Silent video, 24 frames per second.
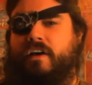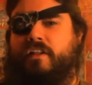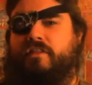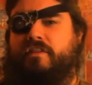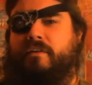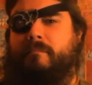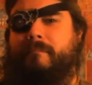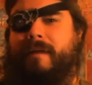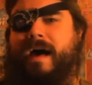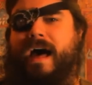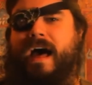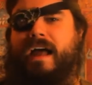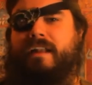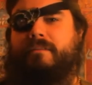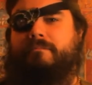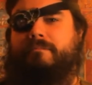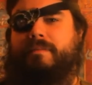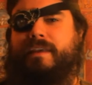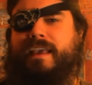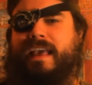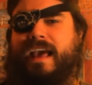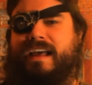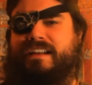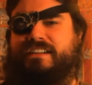the man
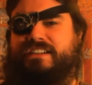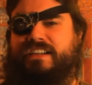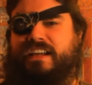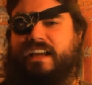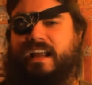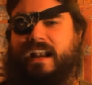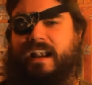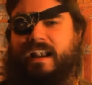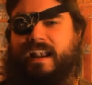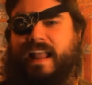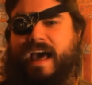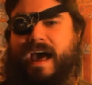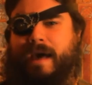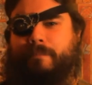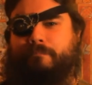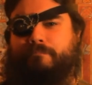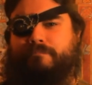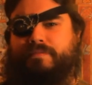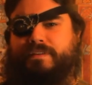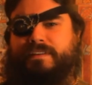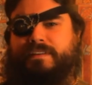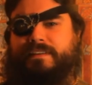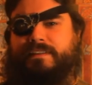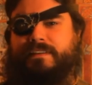began to
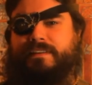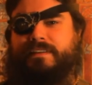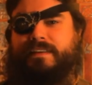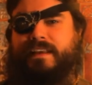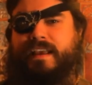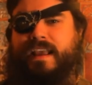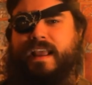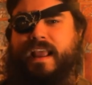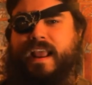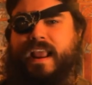collapse